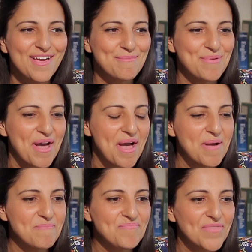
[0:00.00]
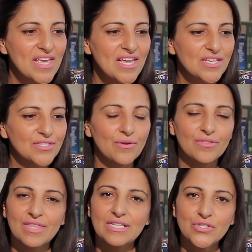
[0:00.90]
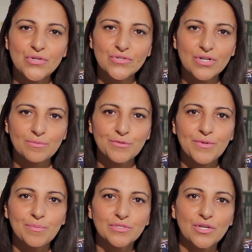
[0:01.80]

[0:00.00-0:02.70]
But so there's two types of people.